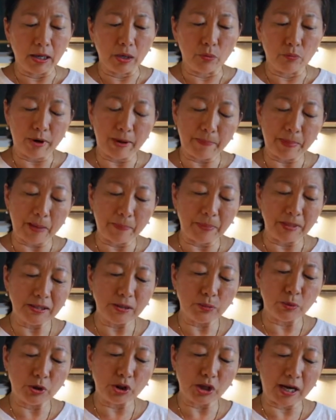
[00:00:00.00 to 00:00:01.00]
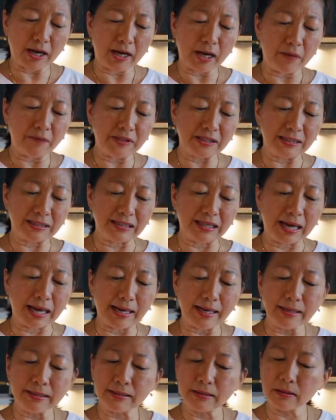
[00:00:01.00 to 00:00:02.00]
red peppers, which I have
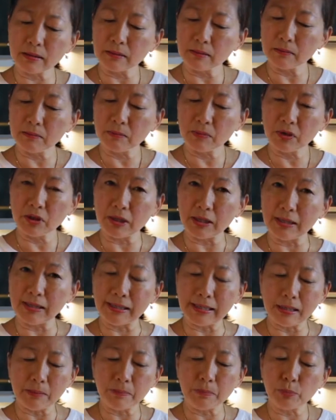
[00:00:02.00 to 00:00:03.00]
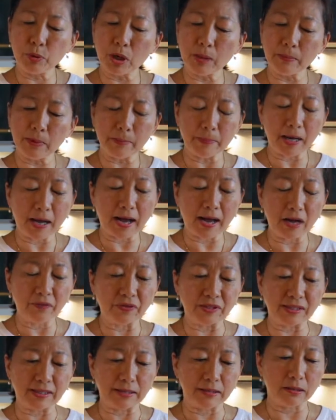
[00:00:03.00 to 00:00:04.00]
sliced thinly, probably about ½
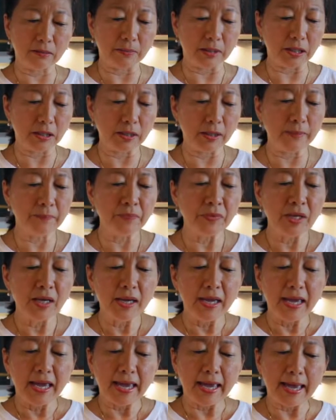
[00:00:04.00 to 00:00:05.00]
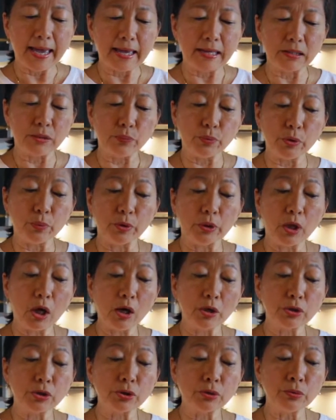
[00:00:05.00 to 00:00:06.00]
centimeter, and we will
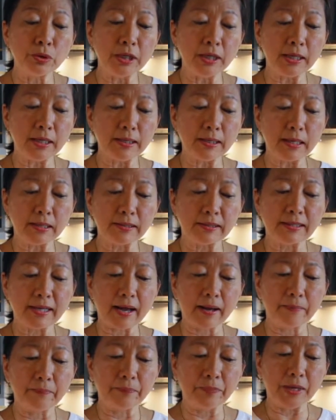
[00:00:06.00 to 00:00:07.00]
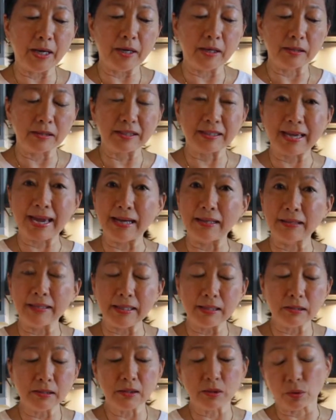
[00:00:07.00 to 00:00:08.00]
also need some
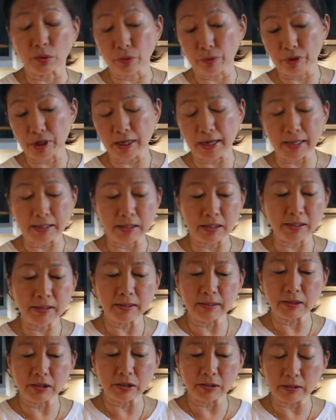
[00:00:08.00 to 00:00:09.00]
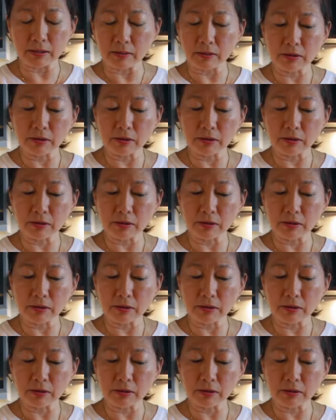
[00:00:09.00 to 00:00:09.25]
scallions or green onions,